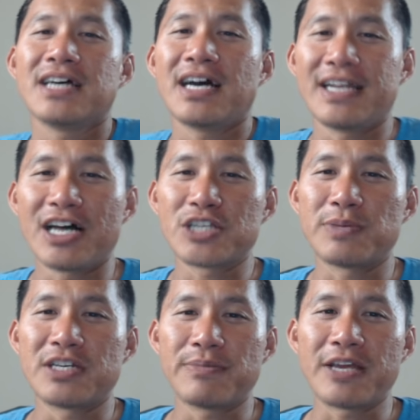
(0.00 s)

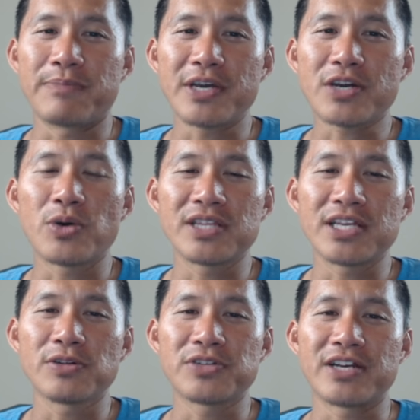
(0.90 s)
announcement to make Bitcoin
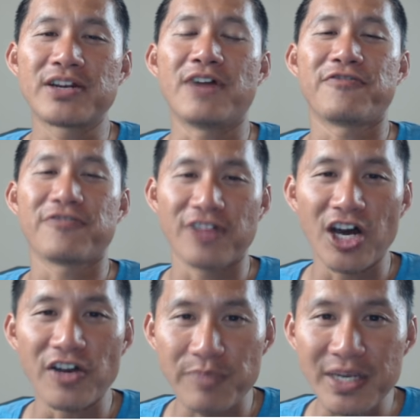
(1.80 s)
legal tender, a
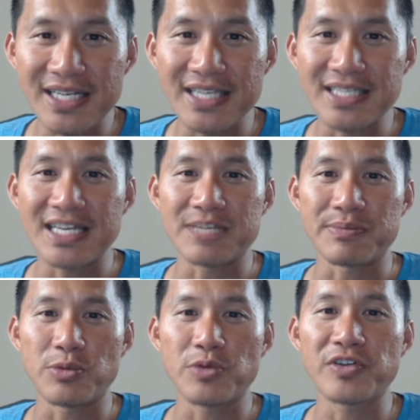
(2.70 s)
flood of BTC has
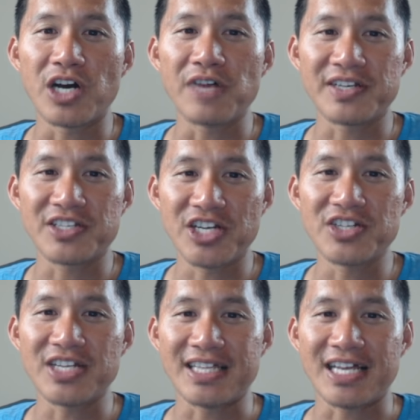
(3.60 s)
moving off
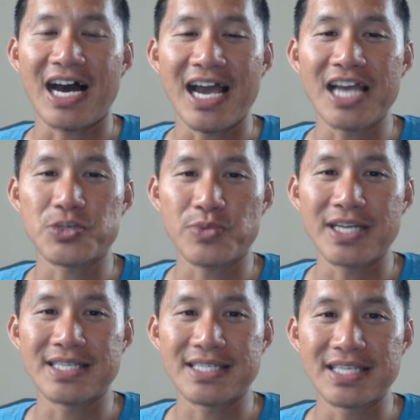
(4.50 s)
exchanges at the highest
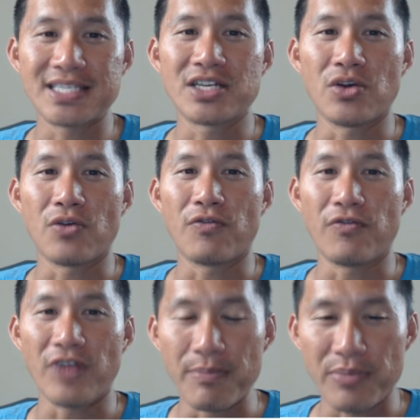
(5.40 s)
rate since
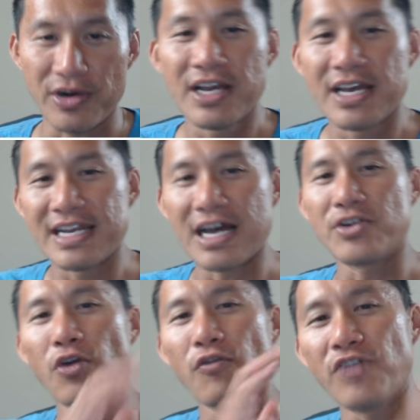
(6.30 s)
November. Now,
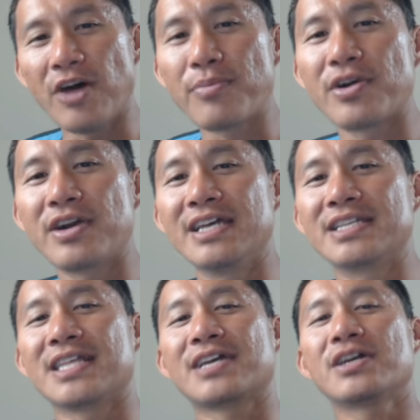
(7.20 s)
November
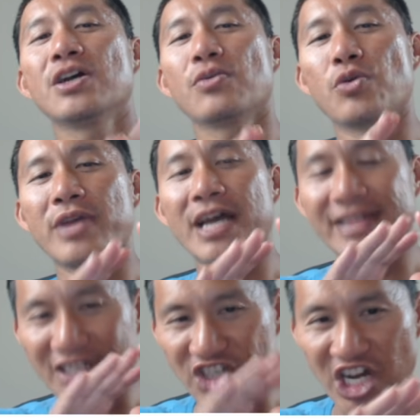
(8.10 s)
is like when we had
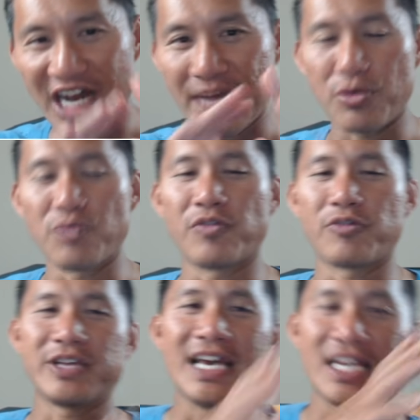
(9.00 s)
that giant move up
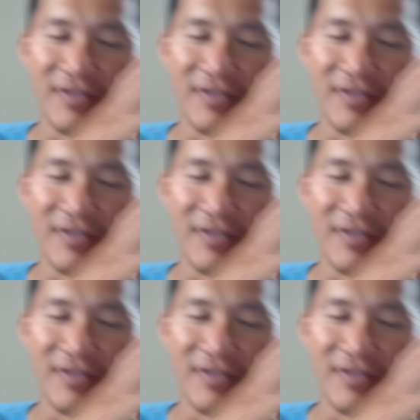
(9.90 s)
from the end